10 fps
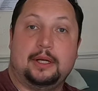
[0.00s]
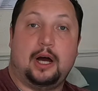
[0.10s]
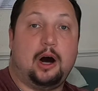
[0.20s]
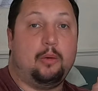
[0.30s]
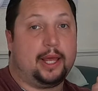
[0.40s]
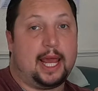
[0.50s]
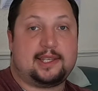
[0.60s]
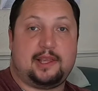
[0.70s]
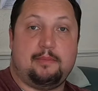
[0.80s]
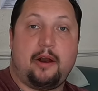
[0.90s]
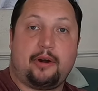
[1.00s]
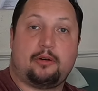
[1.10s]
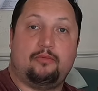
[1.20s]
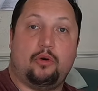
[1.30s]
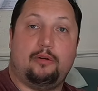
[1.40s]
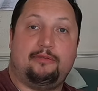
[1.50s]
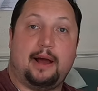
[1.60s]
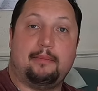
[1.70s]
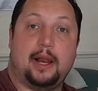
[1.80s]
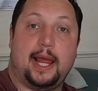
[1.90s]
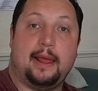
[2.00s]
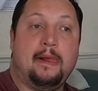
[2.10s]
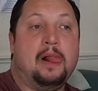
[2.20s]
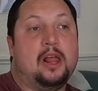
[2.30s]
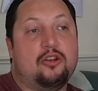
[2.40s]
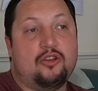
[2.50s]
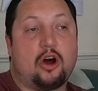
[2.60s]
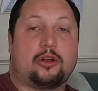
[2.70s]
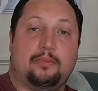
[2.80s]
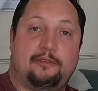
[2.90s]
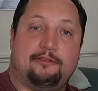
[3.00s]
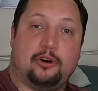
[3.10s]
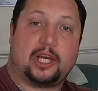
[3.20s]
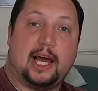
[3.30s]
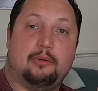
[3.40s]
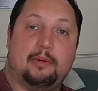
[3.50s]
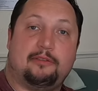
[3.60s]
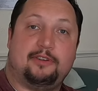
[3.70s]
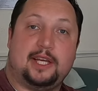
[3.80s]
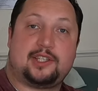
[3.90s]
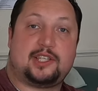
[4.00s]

I want to get into the American royal family, knock them the fuck out with my fists.